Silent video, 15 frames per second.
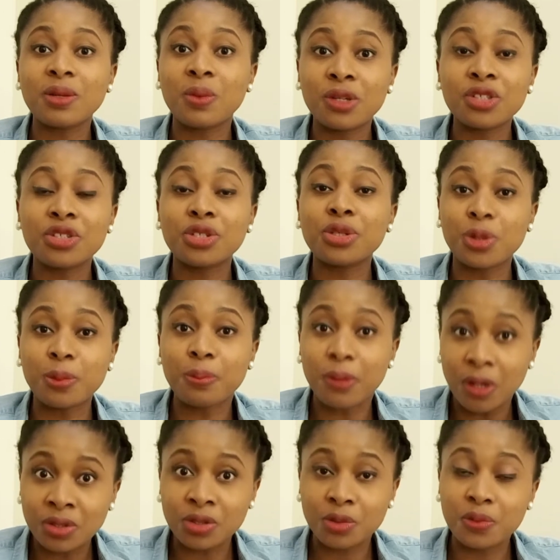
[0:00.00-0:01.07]
they want you to
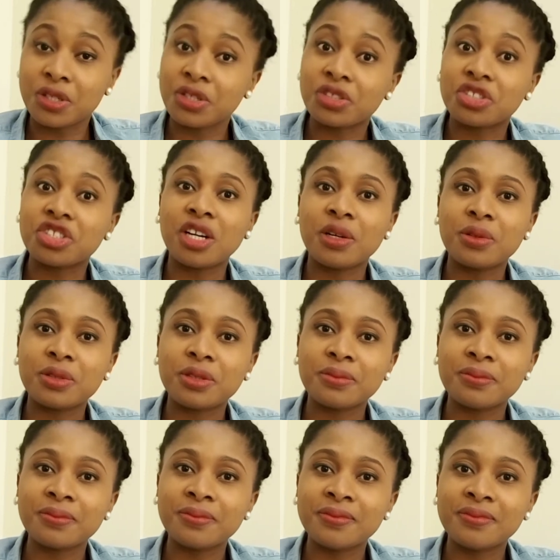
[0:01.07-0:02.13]
bond with your child.
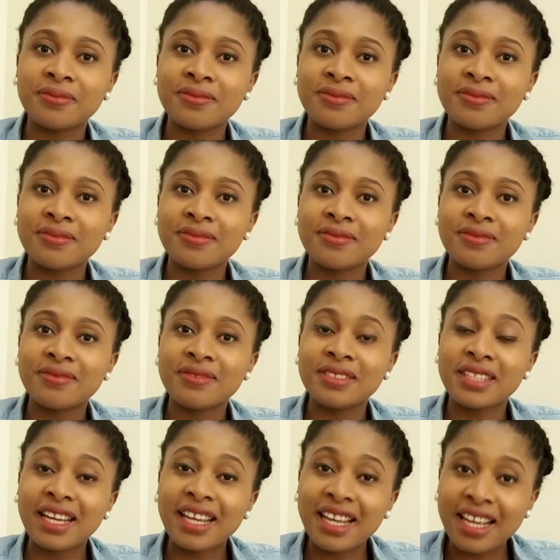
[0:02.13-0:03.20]

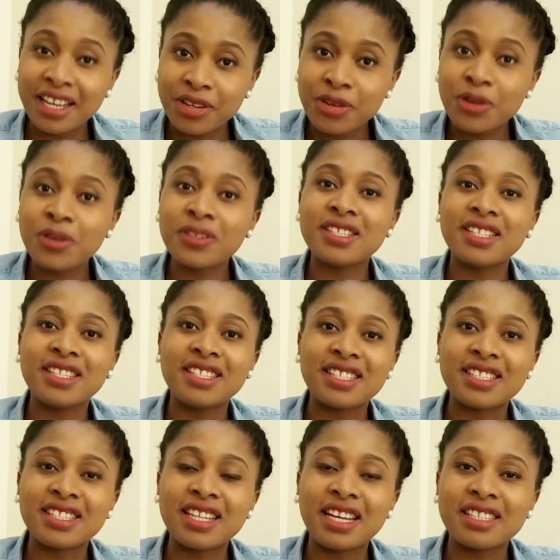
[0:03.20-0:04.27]
And notice
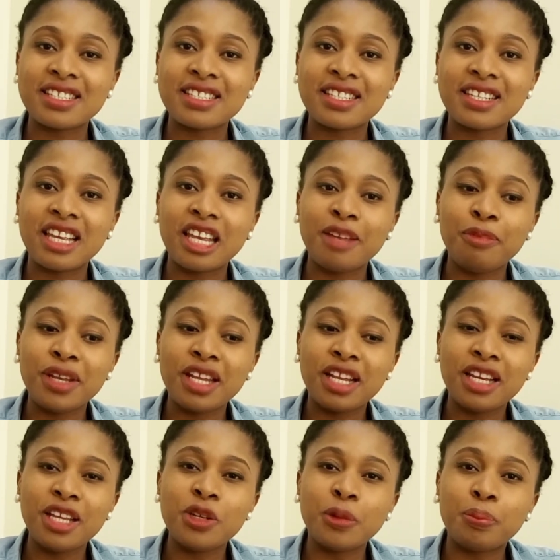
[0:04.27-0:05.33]
that
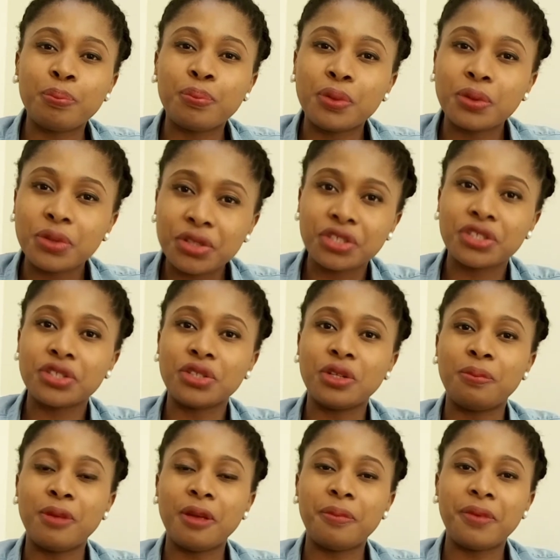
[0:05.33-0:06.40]
immediately you push your
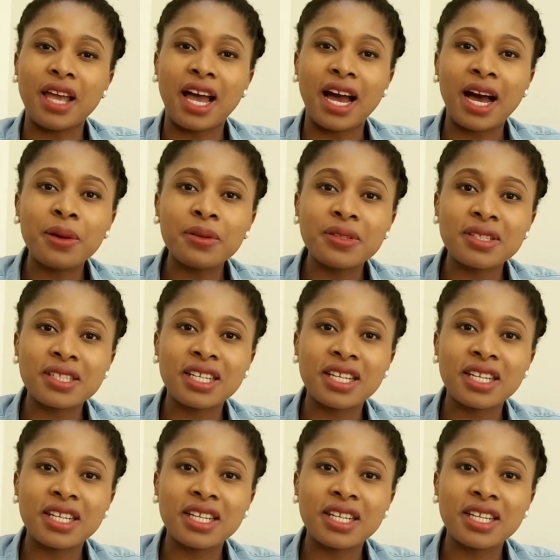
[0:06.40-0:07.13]
baby out,